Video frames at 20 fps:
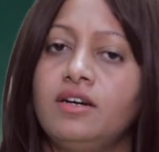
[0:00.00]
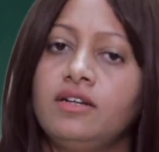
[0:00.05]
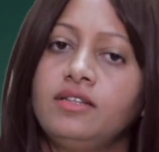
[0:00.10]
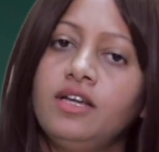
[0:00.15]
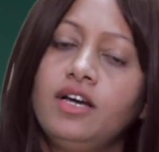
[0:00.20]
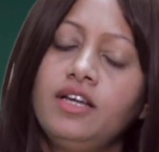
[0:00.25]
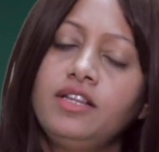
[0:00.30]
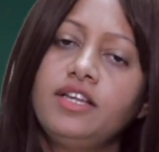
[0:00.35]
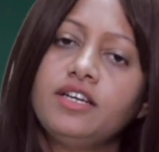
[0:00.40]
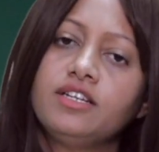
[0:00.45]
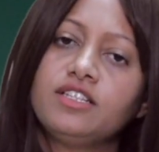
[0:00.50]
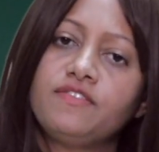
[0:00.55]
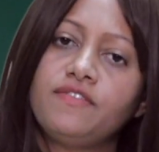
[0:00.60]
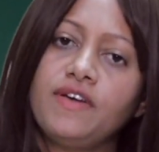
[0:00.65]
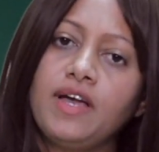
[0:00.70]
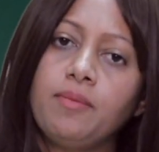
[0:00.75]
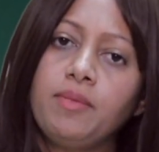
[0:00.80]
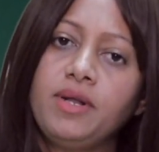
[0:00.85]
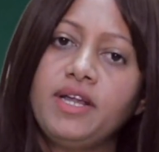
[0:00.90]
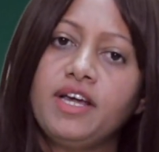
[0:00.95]
Nadia's
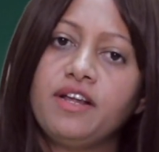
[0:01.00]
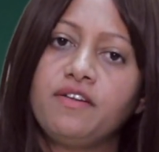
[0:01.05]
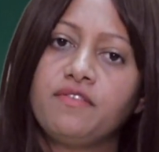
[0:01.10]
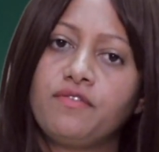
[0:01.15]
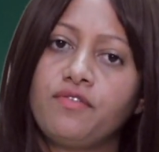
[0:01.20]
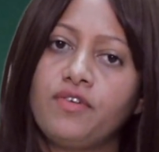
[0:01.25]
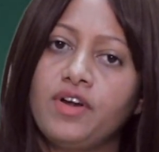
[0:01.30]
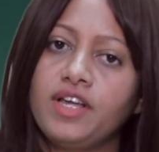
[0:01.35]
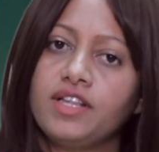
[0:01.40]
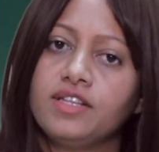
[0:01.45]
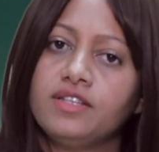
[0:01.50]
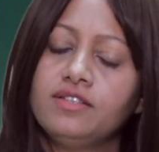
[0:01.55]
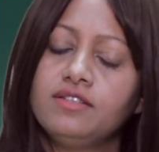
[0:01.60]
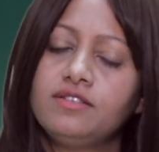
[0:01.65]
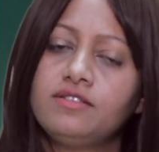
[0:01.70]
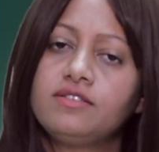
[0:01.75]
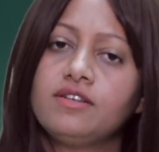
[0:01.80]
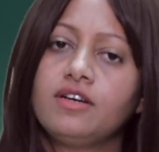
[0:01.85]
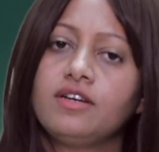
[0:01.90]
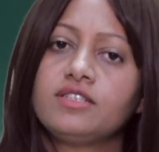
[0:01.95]
family and
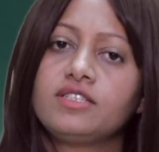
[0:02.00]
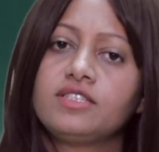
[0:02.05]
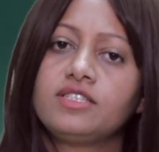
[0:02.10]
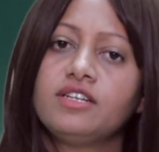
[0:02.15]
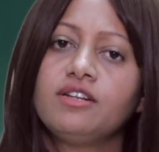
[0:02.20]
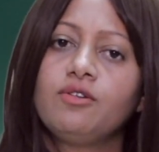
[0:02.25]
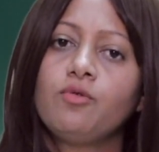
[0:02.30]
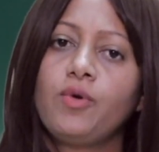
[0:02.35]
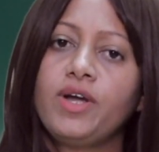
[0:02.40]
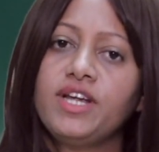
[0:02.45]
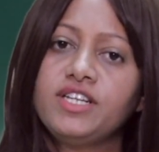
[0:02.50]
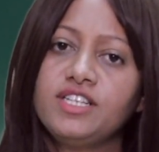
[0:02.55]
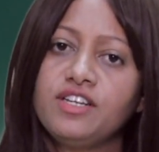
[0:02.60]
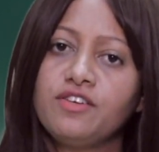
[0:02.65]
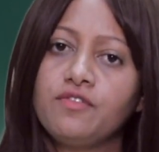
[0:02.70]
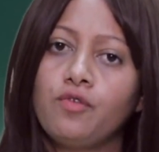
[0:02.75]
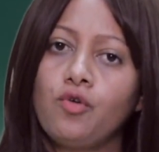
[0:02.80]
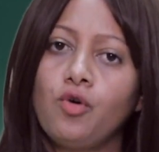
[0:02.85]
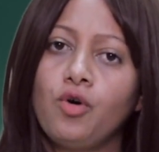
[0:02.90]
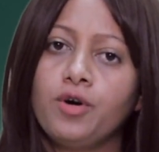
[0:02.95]
friends are still
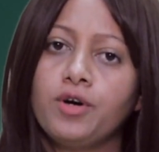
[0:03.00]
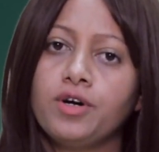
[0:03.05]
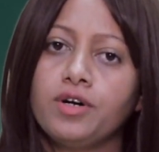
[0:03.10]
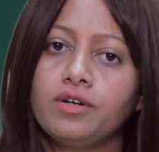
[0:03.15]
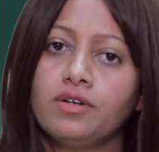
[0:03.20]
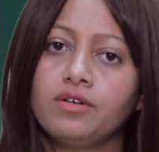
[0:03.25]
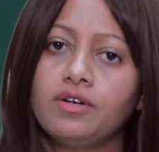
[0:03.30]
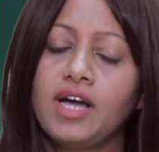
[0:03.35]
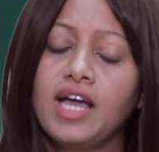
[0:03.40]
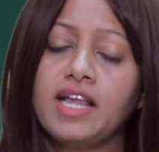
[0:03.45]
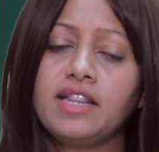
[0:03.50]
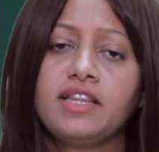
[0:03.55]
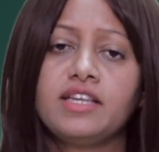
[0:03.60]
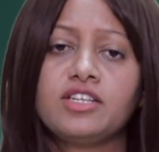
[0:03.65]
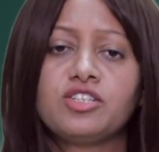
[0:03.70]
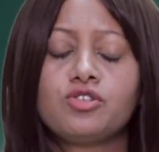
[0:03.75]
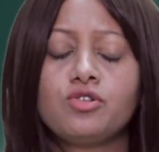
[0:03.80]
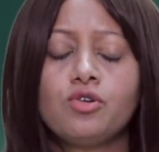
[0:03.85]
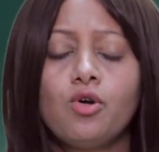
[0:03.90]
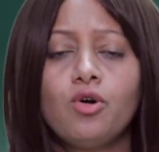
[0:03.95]
waiting for her, and they
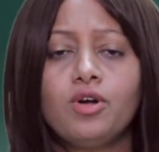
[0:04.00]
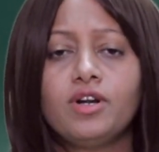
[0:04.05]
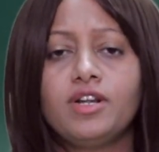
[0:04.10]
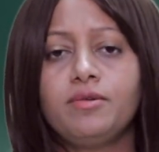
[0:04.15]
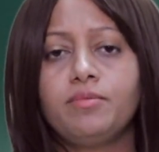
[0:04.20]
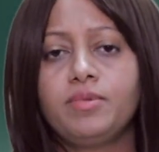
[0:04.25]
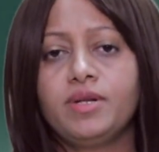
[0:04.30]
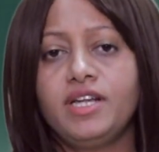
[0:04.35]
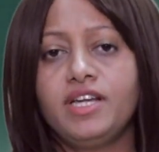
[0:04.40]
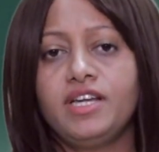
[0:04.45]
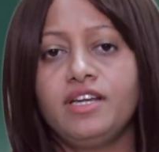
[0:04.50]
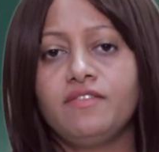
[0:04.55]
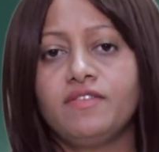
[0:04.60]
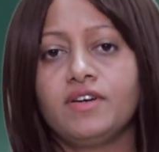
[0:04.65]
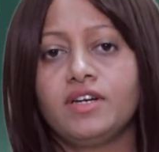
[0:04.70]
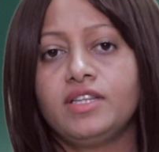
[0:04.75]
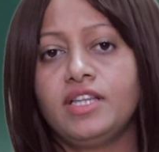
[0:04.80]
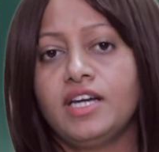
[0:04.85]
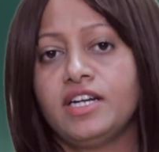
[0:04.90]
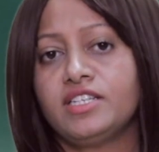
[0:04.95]
strongly believe
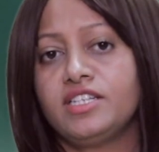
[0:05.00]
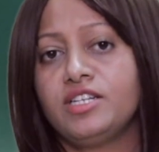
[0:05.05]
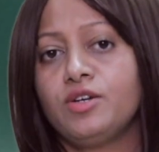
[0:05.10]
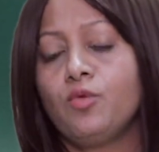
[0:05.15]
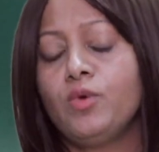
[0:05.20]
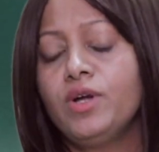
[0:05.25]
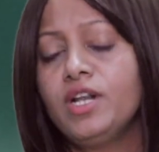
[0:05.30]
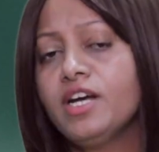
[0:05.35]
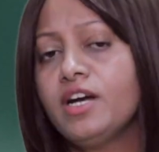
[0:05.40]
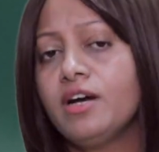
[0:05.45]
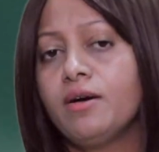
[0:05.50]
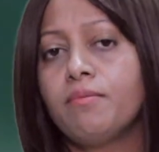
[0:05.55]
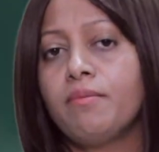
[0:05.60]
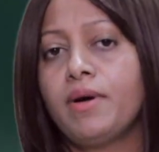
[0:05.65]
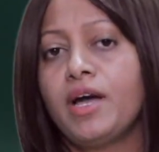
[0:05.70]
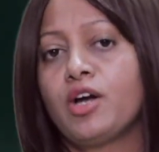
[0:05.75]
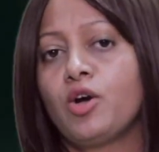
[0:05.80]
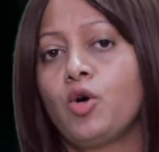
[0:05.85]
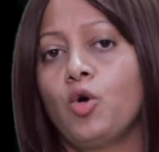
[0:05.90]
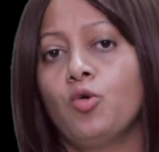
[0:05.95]
that she will come
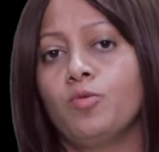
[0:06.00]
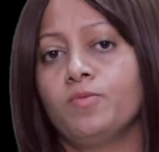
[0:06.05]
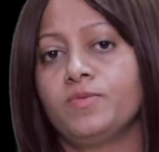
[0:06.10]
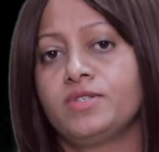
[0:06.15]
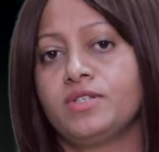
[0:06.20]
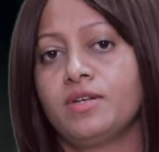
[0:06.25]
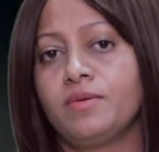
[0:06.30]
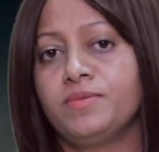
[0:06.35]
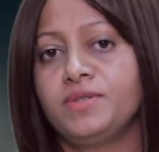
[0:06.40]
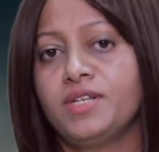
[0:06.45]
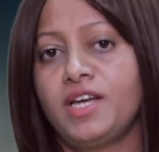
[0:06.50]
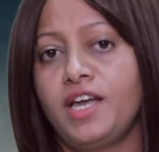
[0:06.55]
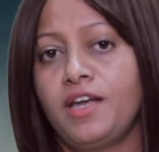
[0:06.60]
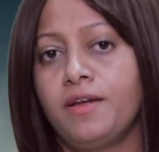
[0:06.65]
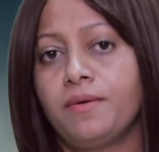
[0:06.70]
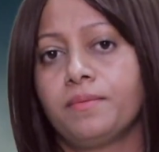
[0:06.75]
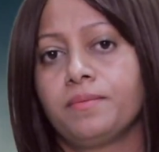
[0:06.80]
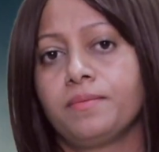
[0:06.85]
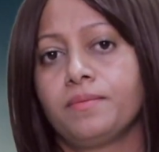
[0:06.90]
back home someday.